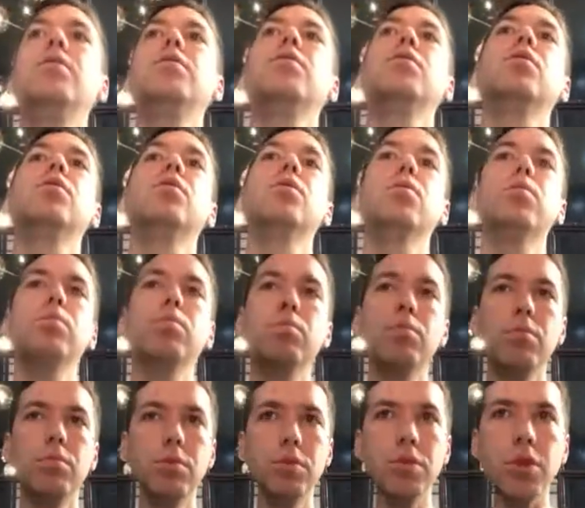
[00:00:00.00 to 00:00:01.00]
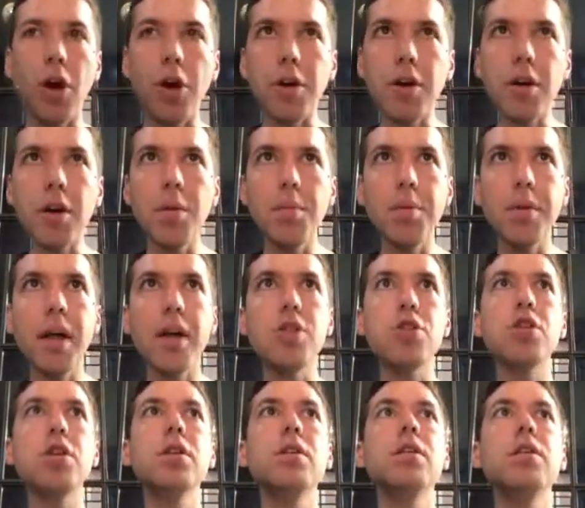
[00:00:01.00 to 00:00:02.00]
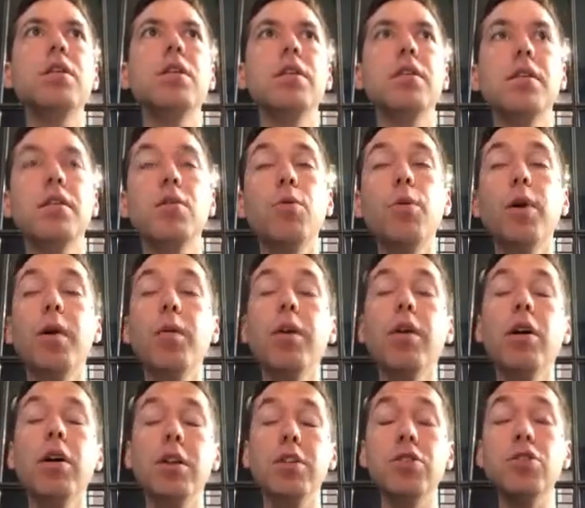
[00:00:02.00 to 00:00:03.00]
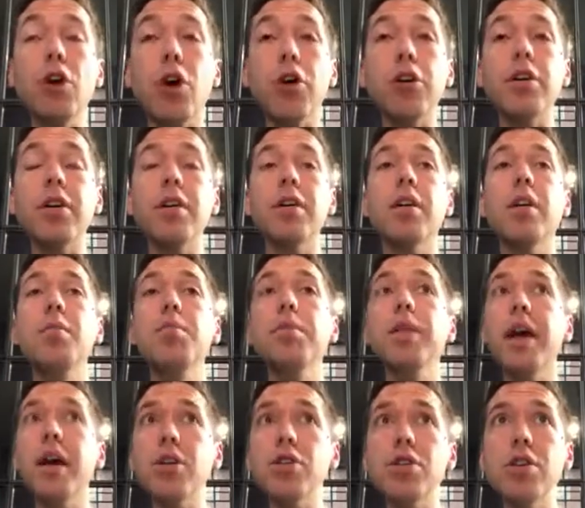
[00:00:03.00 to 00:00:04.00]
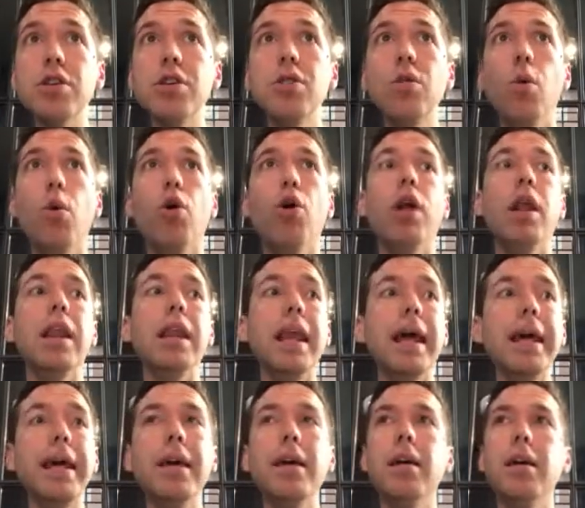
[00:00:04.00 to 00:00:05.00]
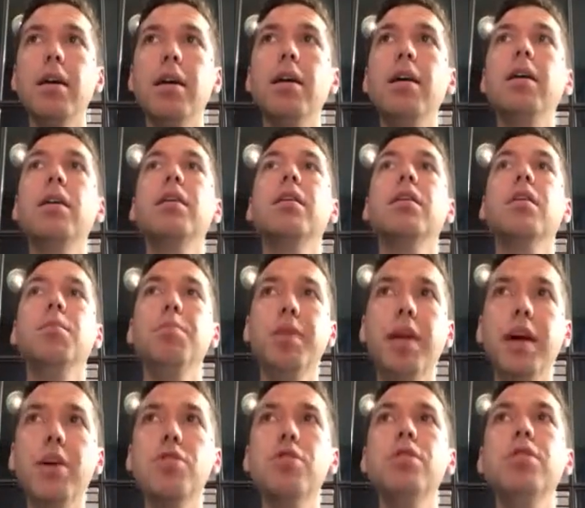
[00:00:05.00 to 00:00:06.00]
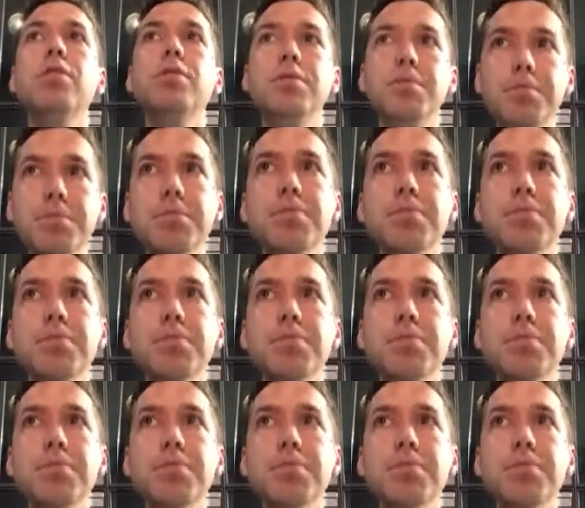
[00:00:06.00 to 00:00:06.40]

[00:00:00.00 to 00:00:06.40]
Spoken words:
So dark complexion, we call it dark complexion or light complexion.